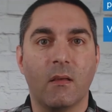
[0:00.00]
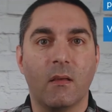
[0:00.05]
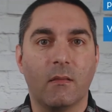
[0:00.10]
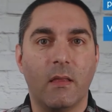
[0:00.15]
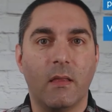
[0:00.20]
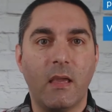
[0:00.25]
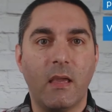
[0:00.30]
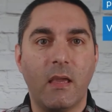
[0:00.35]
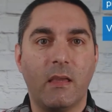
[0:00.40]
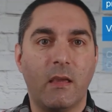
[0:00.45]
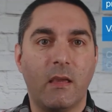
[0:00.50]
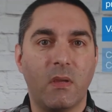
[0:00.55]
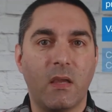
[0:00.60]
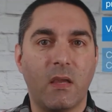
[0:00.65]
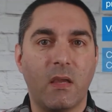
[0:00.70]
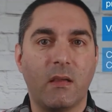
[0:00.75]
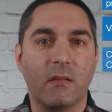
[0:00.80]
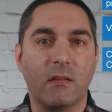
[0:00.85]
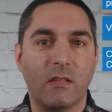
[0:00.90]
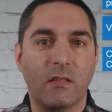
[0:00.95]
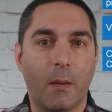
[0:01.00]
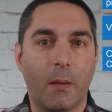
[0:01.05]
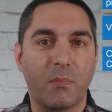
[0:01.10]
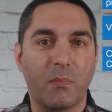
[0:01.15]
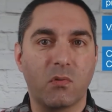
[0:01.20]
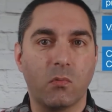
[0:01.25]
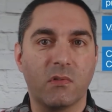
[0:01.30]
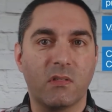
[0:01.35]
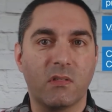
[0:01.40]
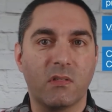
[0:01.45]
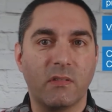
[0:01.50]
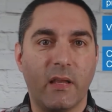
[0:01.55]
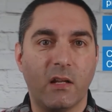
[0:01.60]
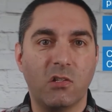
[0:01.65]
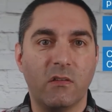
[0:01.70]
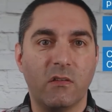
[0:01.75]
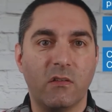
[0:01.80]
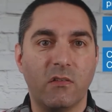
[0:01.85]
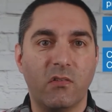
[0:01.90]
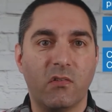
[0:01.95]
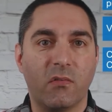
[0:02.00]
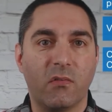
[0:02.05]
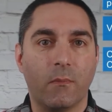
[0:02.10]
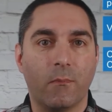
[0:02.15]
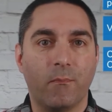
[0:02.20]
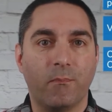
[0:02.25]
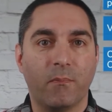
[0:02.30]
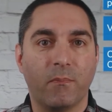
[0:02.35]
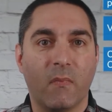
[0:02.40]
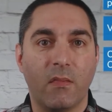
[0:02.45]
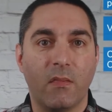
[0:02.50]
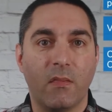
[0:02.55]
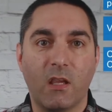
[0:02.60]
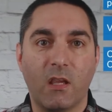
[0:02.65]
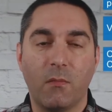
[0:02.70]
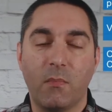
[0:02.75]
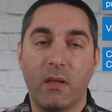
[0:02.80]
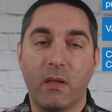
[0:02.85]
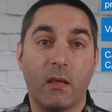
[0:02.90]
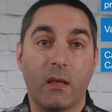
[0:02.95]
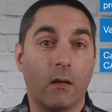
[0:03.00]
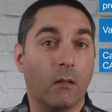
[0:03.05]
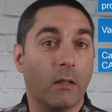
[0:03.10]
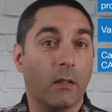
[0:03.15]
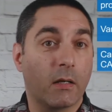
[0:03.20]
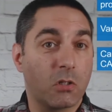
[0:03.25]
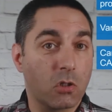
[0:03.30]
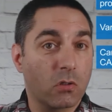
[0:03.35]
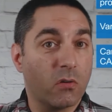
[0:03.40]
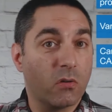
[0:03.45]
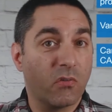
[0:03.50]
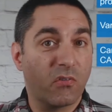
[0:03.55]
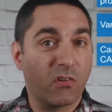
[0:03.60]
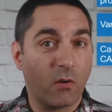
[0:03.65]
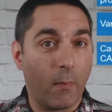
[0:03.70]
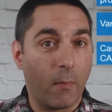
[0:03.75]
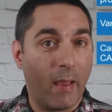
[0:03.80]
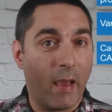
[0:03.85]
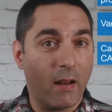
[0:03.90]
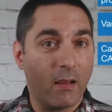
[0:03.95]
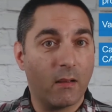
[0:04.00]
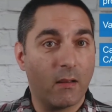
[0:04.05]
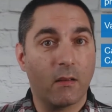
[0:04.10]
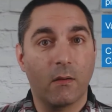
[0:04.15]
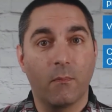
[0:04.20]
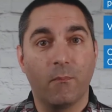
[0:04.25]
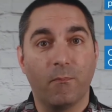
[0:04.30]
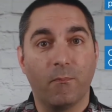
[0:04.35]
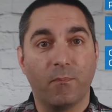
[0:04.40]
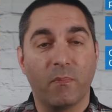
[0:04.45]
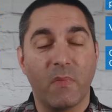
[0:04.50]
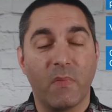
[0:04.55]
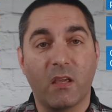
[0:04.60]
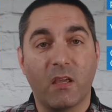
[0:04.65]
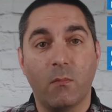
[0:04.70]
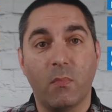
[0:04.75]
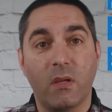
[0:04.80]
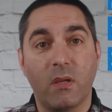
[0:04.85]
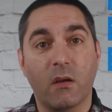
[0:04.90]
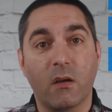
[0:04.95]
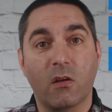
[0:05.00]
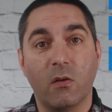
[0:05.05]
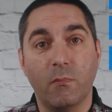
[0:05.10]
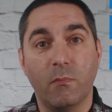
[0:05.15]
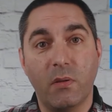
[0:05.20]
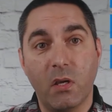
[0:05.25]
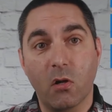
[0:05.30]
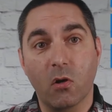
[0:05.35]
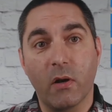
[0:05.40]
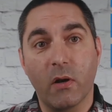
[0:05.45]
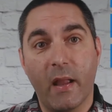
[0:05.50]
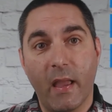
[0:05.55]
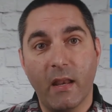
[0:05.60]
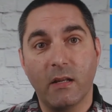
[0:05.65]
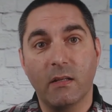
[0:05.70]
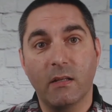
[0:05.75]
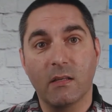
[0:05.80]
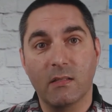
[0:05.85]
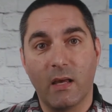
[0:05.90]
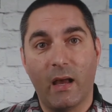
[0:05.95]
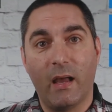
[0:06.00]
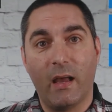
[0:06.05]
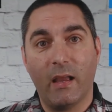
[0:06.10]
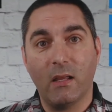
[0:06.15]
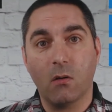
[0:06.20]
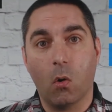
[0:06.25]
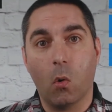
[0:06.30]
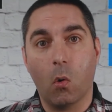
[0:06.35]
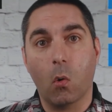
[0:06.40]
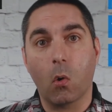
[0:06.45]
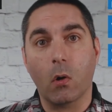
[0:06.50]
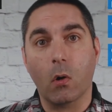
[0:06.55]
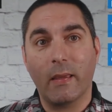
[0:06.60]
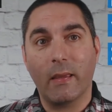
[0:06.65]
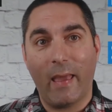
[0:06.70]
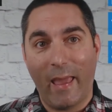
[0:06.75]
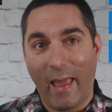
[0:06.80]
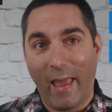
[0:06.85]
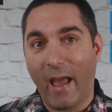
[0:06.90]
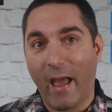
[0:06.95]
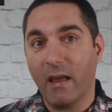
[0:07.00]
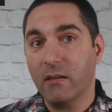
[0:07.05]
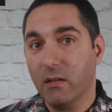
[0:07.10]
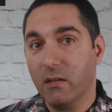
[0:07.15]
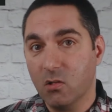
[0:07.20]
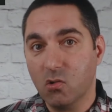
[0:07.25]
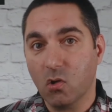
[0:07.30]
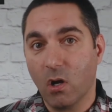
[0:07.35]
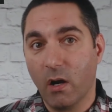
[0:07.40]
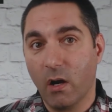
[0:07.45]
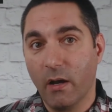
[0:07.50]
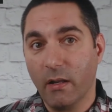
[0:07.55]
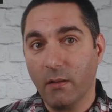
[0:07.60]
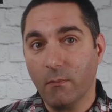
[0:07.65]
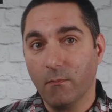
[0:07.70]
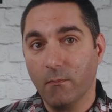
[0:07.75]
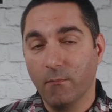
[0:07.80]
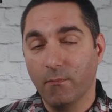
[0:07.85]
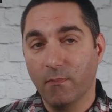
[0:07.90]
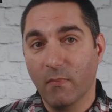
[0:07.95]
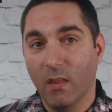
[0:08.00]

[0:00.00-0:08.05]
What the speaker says: They can be conceptual sketches, they can be an electrical schematic, they can be a computer-aided design or CAD drawing,